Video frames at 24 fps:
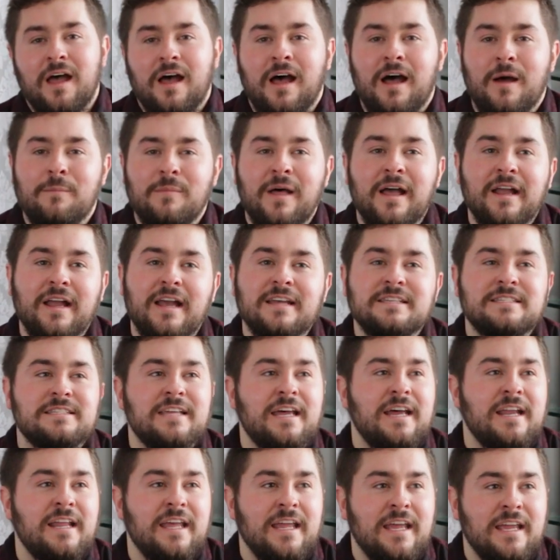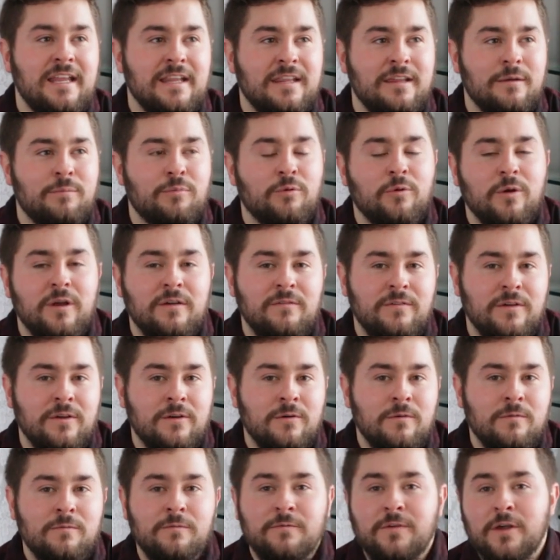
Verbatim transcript: Like I said in the preview,